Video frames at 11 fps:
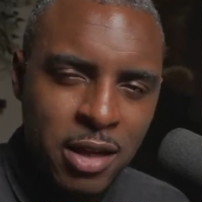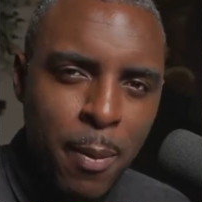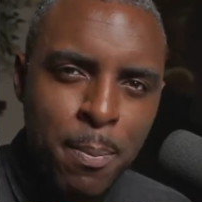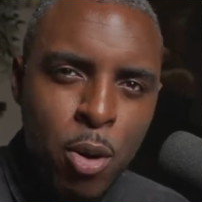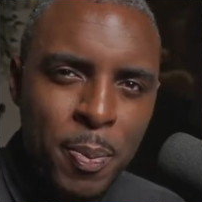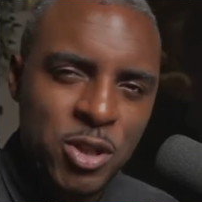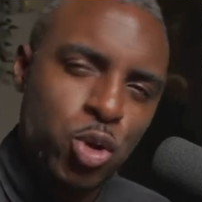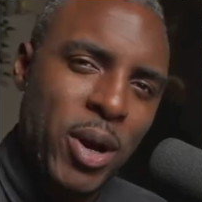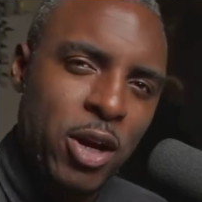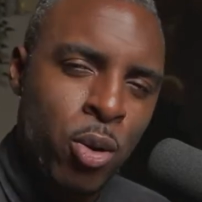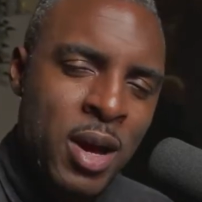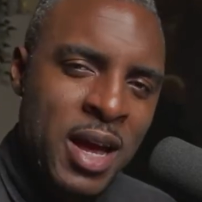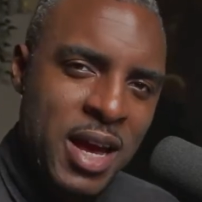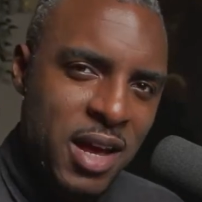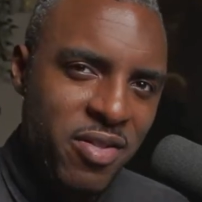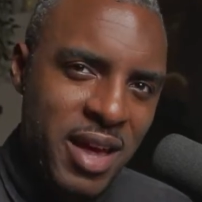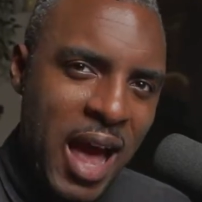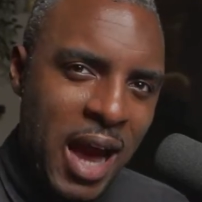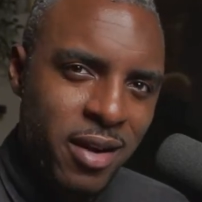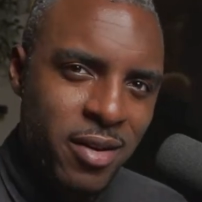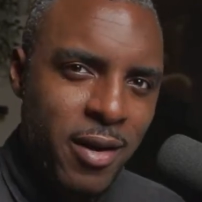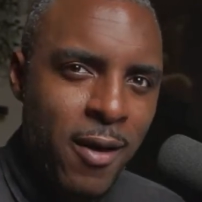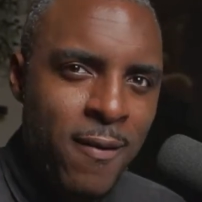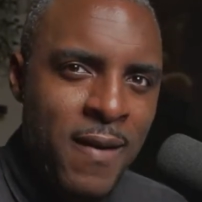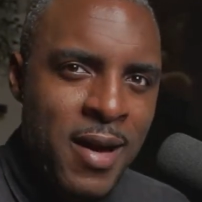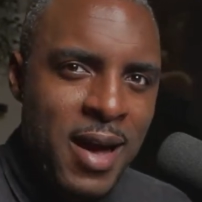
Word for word: the poopatrator in the act, you know?